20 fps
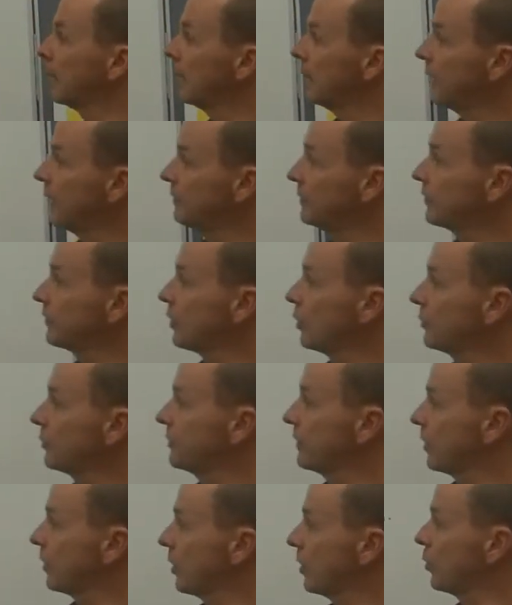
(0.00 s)
If you sold
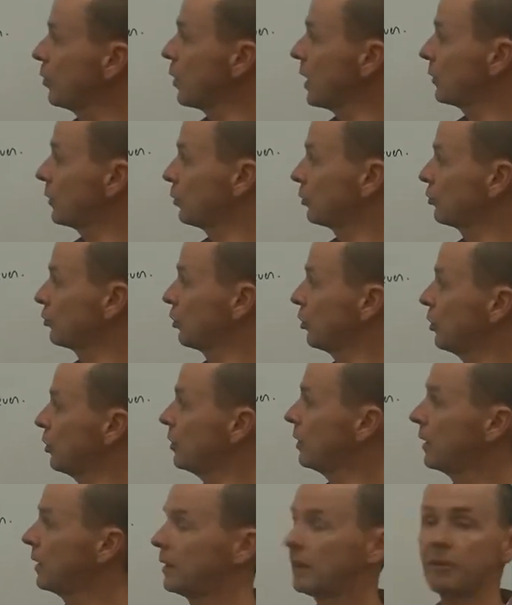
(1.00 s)
0, 1 or
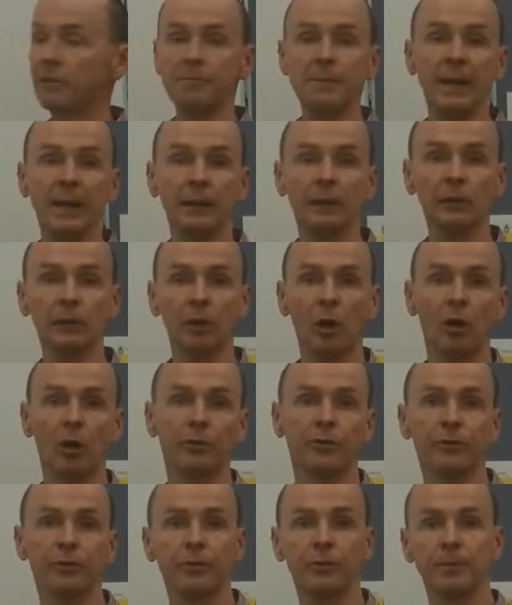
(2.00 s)
2, you've made a
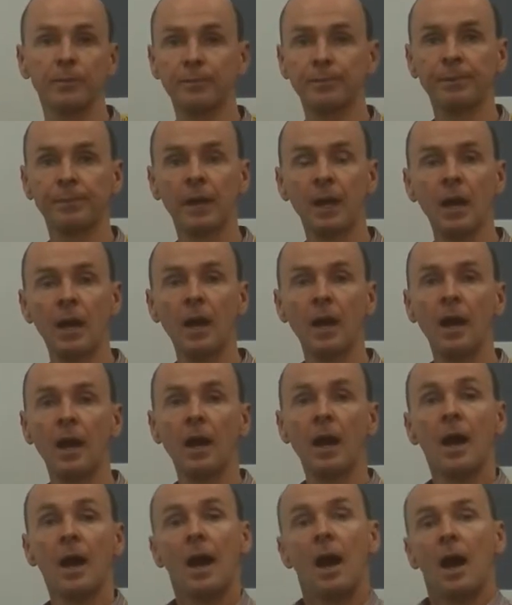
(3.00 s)
loss.
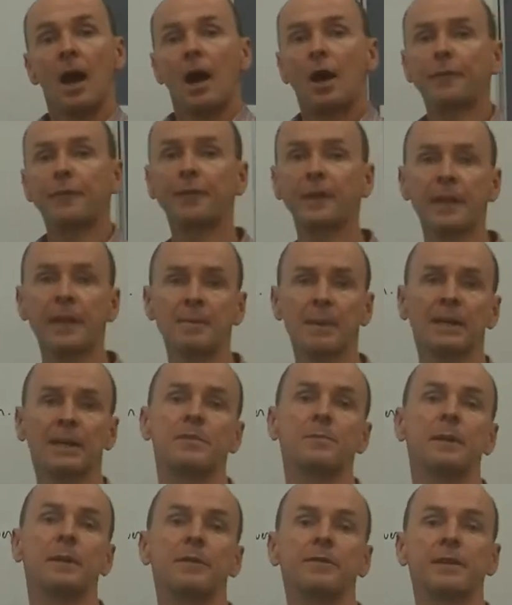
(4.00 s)
Hopefully that makes
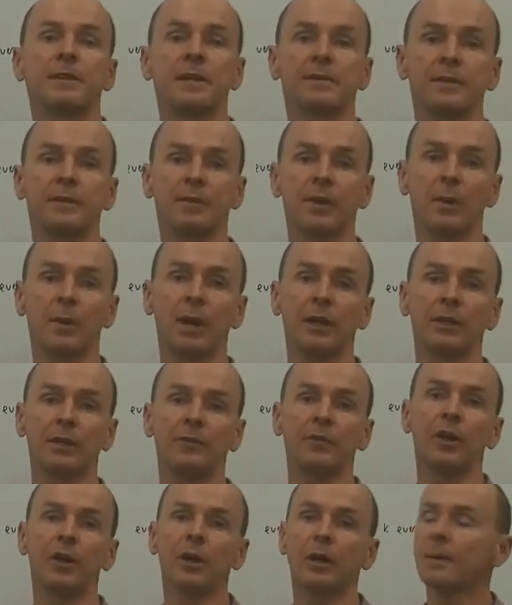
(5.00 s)
a bit of sense, everyone. You've
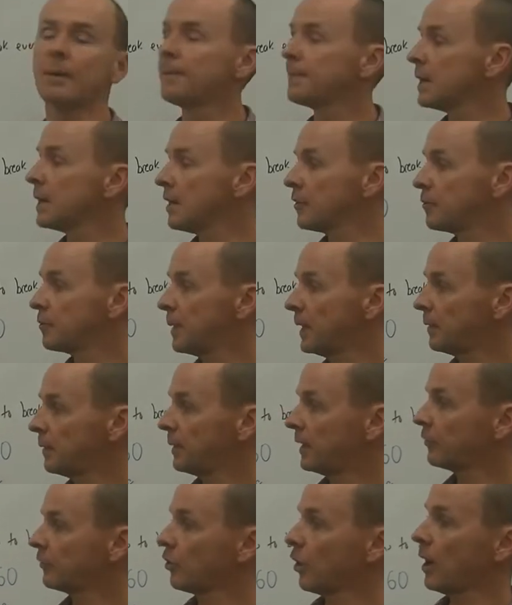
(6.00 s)
got to spend a
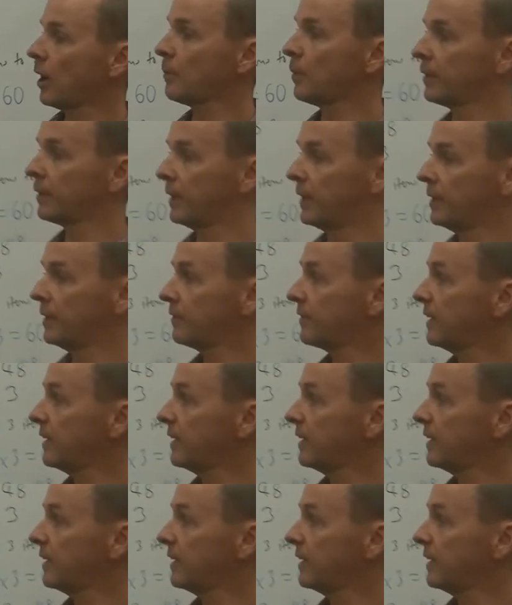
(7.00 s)
bit of time on these.